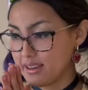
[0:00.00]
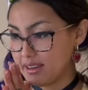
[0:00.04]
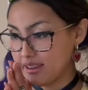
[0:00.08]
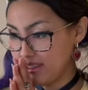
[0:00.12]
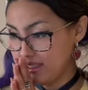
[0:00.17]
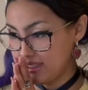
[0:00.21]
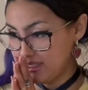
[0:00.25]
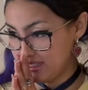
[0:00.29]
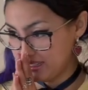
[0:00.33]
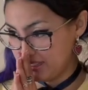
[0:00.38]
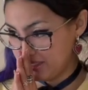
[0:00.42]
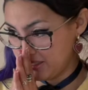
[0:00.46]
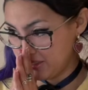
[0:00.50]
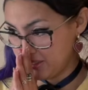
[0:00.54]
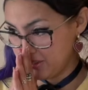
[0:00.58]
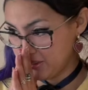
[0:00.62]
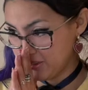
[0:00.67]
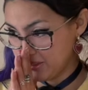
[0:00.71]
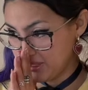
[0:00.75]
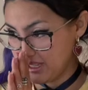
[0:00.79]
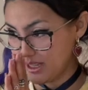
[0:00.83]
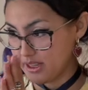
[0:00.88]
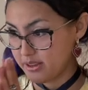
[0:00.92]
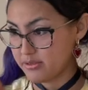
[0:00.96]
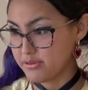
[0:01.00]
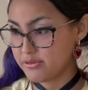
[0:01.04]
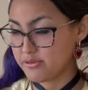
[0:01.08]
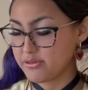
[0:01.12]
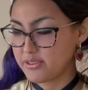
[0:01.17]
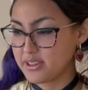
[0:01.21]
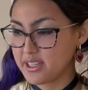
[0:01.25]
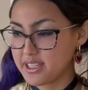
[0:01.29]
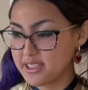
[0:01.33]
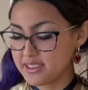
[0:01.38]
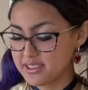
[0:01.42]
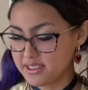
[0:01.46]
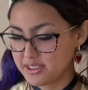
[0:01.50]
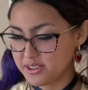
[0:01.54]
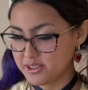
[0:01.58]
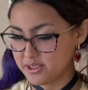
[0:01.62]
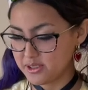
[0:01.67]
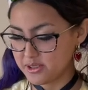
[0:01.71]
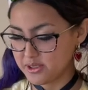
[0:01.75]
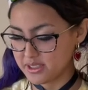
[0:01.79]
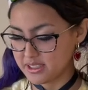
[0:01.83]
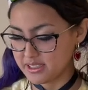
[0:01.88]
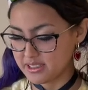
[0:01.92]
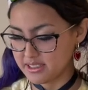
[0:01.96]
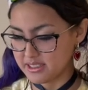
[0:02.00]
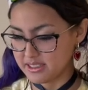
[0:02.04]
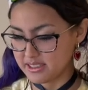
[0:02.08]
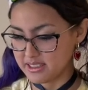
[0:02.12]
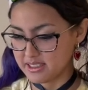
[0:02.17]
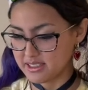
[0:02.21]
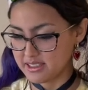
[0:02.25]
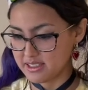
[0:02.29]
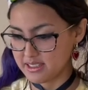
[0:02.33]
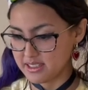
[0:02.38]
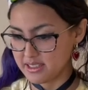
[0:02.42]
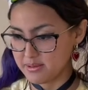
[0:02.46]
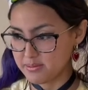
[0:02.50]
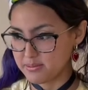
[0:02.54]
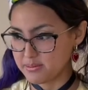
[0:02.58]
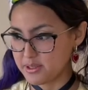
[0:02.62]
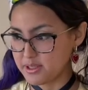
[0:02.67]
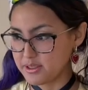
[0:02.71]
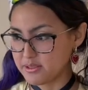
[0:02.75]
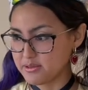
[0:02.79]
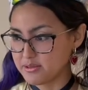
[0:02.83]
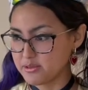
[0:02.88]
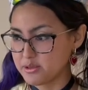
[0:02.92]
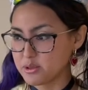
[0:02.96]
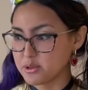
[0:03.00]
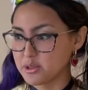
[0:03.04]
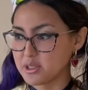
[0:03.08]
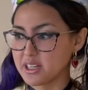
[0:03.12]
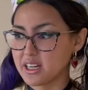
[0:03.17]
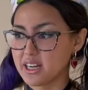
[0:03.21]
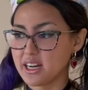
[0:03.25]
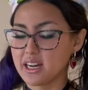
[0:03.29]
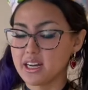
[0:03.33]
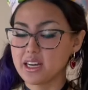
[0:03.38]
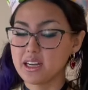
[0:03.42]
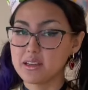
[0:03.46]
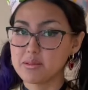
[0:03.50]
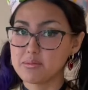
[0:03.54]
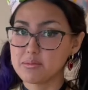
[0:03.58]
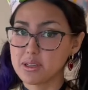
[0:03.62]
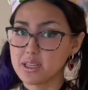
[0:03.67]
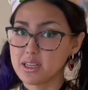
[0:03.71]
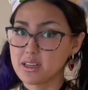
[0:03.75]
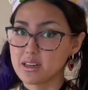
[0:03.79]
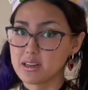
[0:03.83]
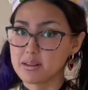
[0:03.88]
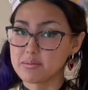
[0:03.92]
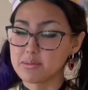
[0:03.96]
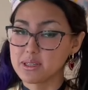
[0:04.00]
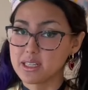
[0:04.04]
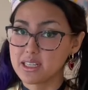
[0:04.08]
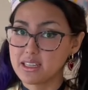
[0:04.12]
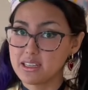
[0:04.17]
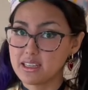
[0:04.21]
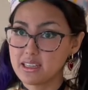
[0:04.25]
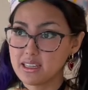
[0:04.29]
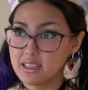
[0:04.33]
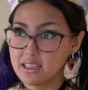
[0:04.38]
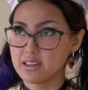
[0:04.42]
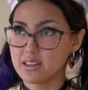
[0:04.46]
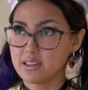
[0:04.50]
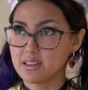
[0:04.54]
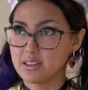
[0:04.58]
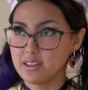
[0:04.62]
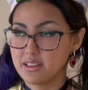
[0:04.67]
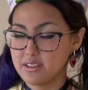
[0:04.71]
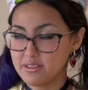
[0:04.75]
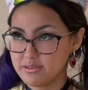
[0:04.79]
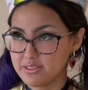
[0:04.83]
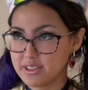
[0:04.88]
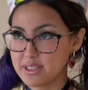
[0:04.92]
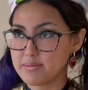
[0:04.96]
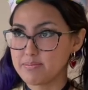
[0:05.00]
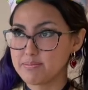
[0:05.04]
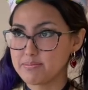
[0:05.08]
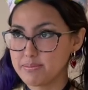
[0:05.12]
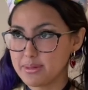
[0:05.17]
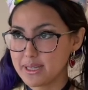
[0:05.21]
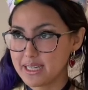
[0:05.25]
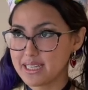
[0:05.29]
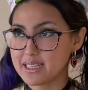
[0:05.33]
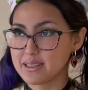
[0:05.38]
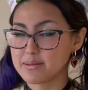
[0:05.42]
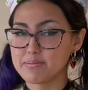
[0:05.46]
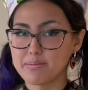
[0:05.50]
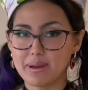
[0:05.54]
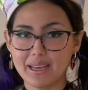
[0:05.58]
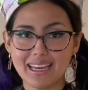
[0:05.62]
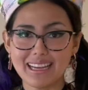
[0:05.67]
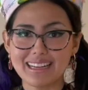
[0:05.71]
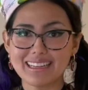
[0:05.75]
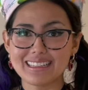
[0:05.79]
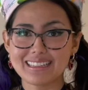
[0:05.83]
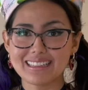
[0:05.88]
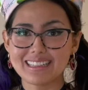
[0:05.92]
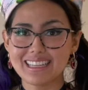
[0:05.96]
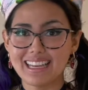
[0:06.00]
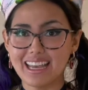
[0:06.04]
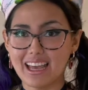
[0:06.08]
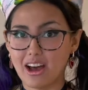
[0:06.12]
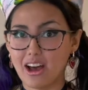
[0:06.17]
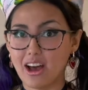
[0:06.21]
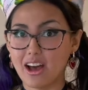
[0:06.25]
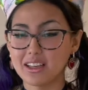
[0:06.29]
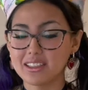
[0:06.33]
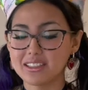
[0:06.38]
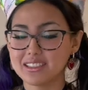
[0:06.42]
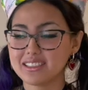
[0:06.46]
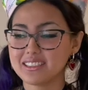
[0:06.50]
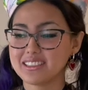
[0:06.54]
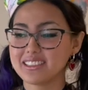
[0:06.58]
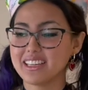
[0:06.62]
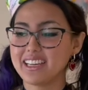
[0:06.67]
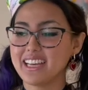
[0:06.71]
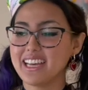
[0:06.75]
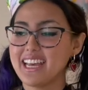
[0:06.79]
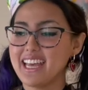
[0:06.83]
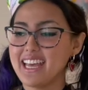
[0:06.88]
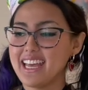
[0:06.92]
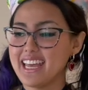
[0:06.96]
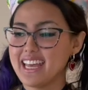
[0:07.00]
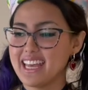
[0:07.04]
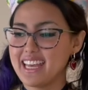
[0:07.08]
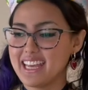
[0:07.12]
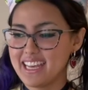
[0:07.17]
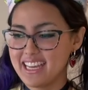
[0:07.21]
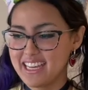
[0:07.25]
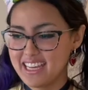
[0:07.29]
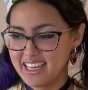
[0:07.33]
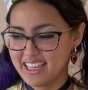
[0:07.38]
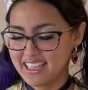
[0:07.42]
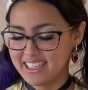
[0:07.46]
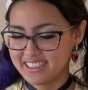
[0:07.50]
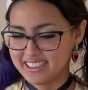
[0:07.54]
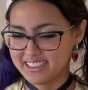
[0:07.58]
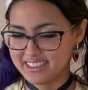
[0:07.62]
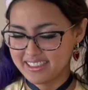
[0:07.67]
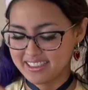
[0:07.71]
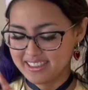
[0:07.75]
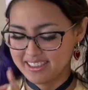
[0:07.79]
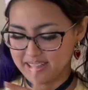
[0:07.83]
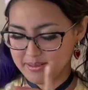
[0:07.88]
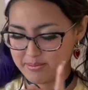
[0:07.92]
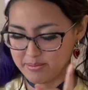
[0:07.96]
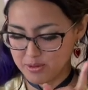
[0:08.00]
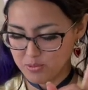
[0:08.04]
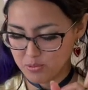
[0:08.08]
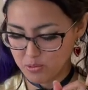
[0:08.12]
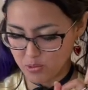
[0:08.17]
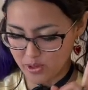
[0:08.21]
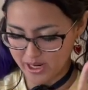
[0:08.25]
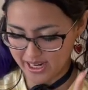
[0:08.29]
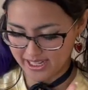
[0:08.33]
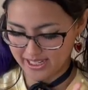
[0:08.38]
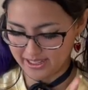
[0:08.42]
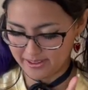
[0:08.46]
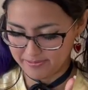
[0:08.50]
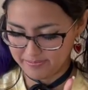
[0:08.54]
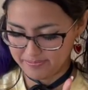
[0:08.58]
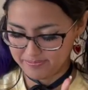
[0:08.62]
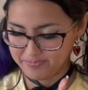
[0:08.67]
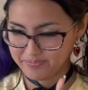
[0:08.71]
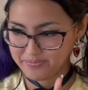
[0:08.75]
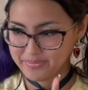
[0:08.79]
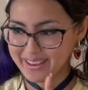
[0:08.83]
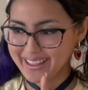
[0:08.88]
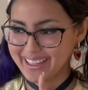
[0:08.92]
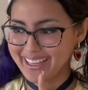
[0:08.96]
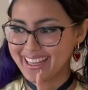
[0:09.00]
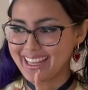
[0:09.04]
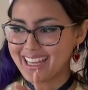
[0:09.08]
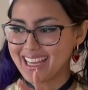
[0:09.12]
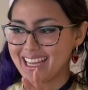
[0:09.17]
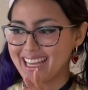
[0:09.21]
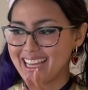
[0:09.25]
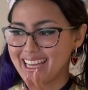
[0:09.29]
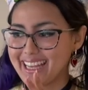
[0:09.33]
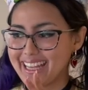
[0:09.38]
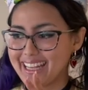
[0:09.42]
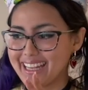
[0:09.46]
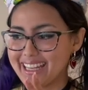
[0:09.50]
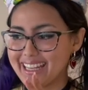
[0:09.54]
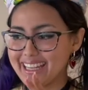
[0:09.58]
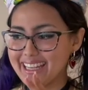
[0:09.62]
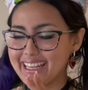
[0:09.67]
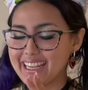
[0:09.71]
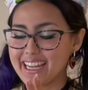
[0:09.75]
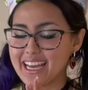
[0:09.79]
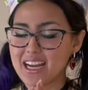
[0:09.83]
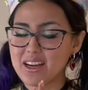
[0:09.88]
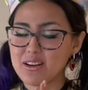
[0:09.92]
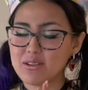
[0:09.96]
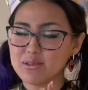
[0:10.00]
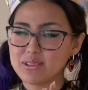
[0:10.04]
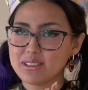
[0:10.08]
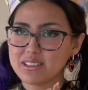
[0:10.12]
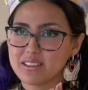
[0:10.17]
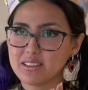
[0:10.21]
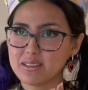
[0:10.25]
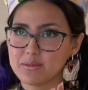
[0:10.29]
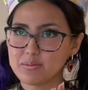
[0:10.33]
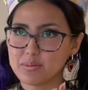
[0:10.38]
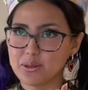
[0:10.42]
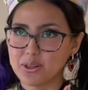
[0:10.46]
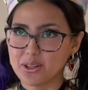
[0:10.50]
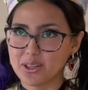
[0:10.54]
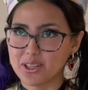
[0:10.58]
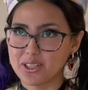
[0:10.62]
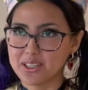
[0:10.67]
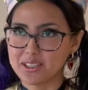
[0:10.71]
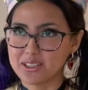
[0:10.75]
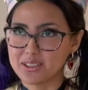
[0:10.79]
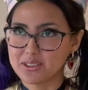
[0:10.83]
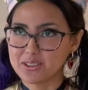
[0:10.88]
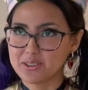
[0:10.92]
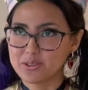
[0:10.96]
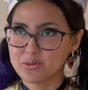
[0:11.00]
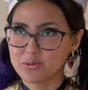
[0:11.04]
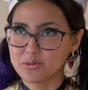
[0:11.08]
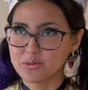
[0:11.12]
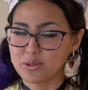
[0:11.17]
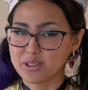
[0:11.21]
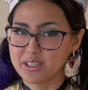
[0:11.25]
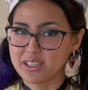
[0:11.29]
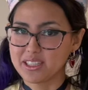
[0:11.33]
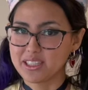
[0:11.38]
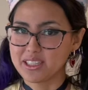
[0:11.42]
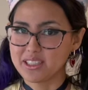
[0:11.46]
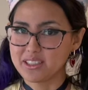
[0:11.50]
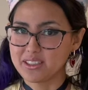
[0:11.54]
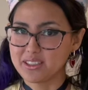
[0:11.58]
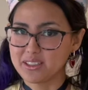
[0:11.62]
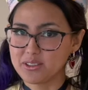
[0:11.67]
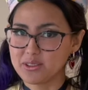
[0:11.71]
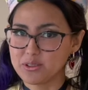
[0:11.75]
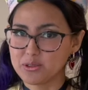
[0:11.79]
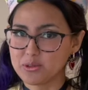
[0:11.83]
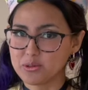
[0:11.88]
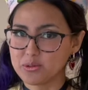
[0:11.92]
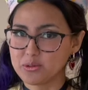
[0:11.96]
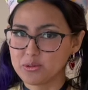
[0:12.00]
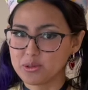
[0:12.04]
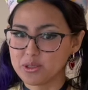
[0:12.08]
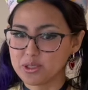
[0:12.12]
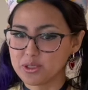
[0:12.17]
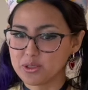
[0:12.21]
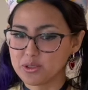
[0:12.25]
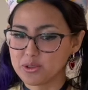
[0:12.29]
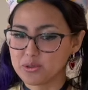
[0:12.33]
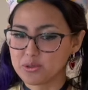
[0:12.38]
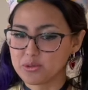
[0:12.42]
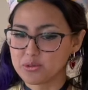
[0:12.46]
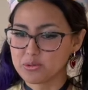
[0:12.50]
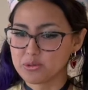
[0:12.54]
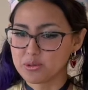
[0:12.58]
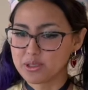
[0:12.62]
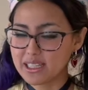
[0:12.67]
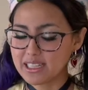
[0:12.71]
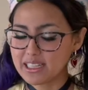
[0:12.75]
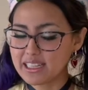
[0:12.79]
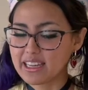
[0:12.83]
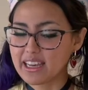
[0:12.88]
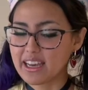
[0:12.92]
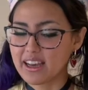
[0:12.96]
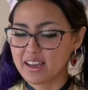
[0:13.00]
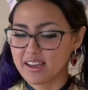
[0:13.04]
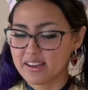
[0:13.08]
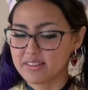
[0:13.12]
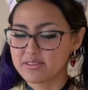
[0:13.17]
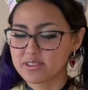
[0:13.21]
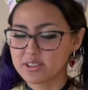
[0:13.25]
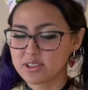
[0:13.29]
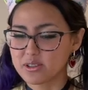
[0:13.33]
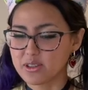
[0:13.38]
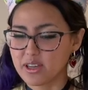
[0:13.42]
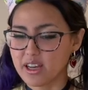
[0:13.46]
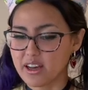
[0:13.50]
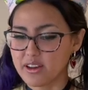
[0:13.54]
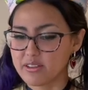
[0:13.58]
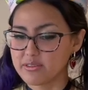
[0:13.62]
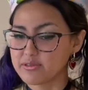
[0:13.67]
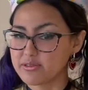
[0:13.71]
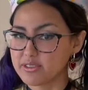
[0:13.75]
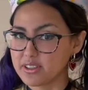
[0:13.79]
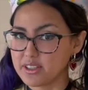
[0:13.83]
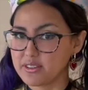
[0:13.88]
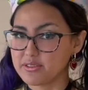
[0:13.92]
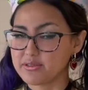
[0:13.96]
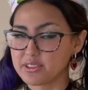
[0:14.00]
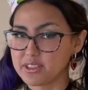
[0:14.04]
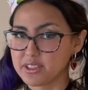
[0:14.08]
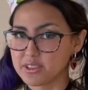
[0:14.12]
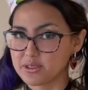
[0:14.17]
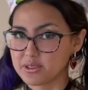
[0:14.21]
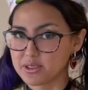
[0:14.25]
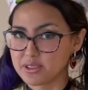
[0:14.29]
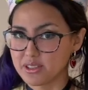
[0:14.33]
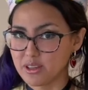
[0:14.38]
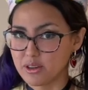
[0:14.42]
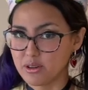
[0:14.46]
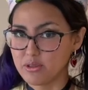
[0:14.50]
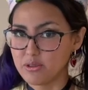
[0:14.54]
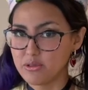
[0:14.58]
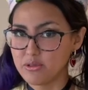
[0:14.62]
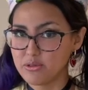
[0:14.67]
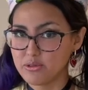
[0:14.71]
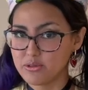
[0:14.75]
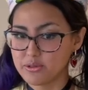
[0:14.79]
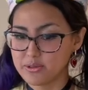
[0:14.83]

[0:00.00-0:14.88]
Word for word: anywho, things to consider before I become an even bigger pain in the ass is number one. Now is the part where you will really have to have faith in yourself.